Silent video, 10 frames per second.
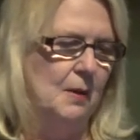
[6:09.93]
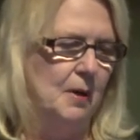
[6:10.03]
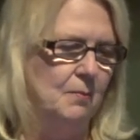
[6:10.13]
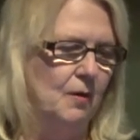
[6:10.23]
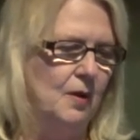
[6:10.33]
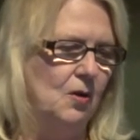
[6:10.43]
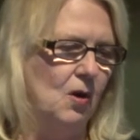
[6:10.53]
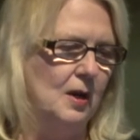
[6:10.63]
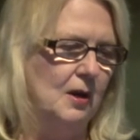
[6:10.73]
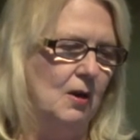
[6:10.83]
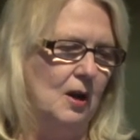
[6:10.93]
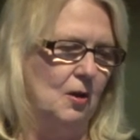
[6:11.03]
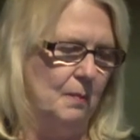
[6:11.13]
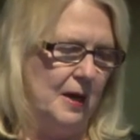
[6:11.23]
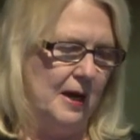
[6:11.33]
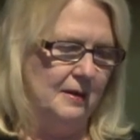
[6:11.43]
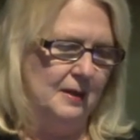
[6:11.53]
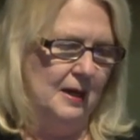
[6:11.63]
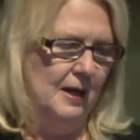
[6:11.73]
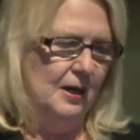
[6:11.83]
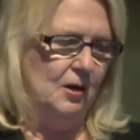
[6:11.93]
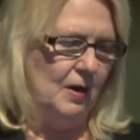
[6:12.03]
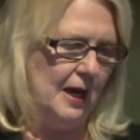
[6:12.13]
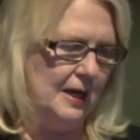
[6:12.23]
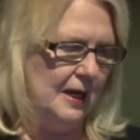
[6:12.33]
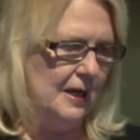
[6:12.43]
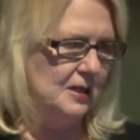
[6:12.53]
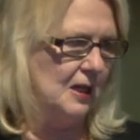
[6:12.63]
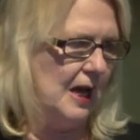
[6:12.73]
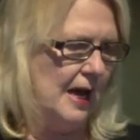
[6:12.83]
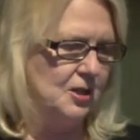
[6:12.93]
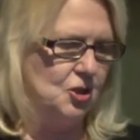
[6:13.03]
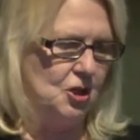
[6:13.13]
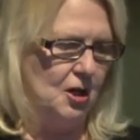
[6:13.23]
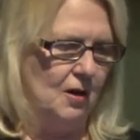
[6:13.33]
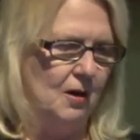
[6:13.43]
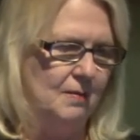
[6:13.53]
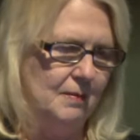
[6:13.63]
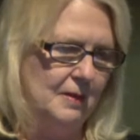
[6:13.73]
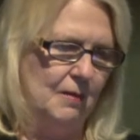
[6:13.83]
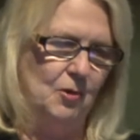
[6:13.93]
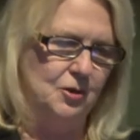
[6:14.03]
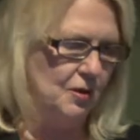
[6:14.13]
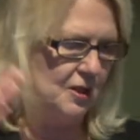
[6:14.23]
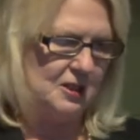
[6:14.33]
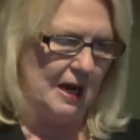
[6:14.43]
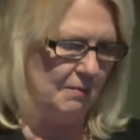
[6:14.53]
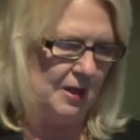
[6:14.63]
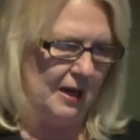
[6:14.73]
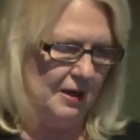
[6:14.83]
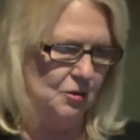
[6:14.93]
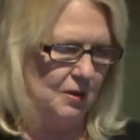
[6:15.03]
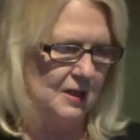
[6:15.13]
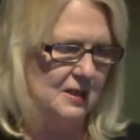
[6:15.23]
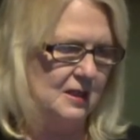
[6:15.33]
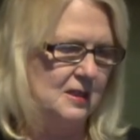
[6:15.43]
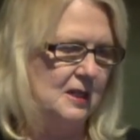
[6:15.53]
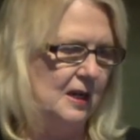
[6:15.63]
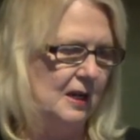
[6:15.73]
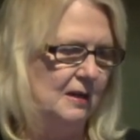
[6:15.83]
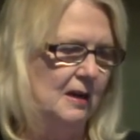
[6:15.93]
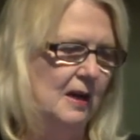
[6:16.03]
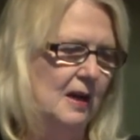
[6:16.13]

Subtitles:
But moving on here a little bit, you know, heading into last year, and we'll do the same thing in 2016,